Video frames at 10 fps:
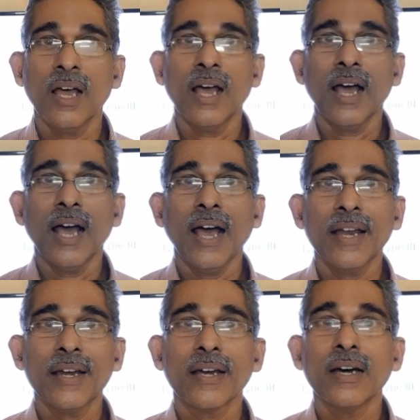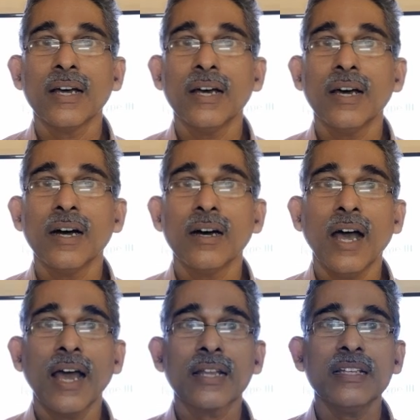And
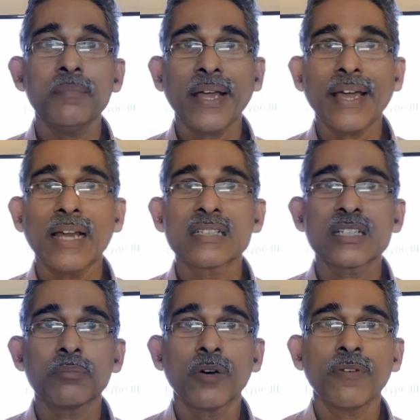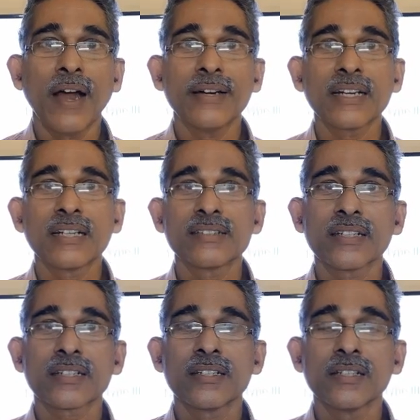another mechanism of aortic
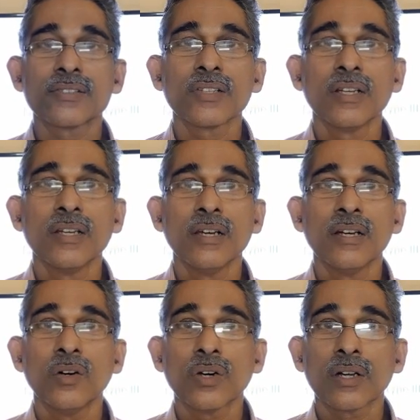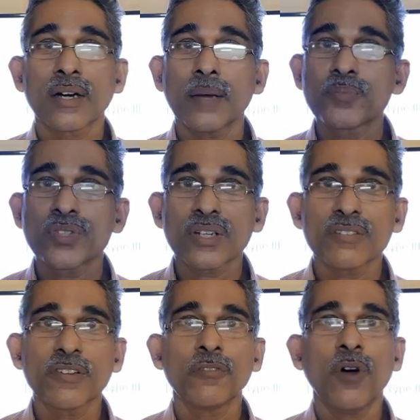dissection is rupture of
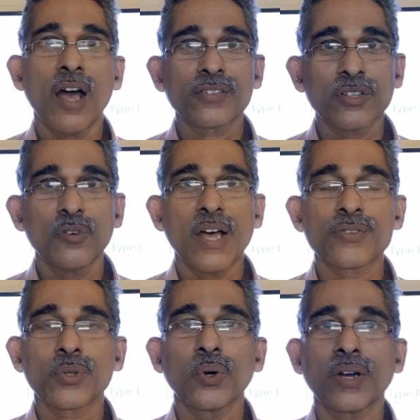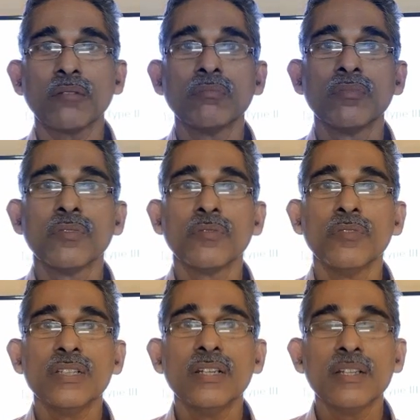a vasa vasorum
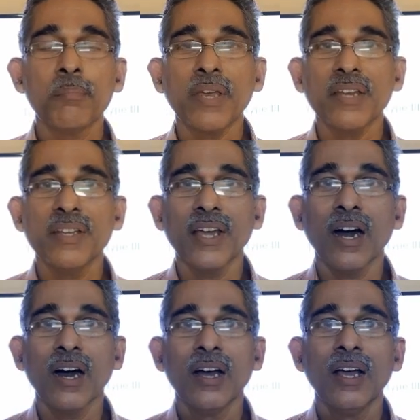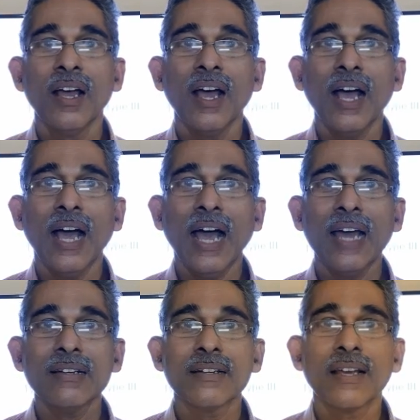within the media and
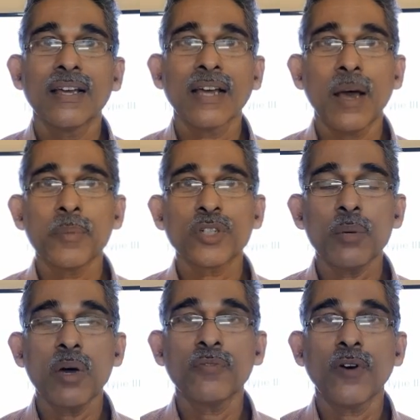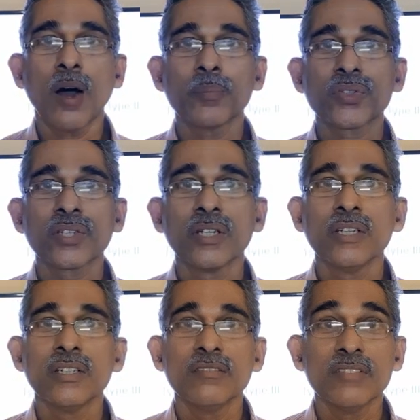a hematoma forms
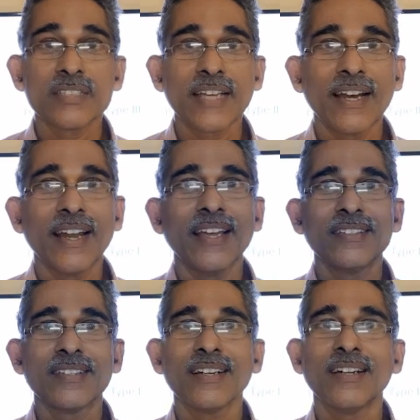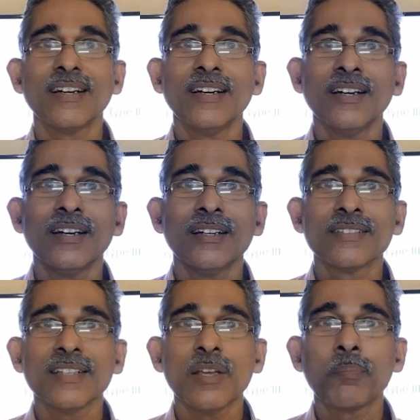which can later
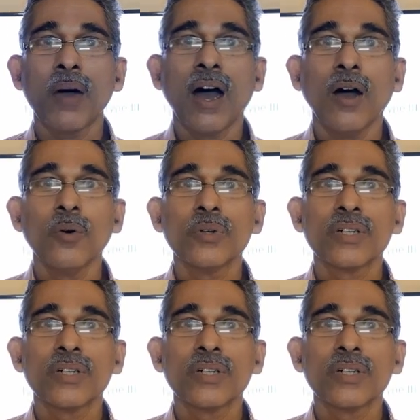seep out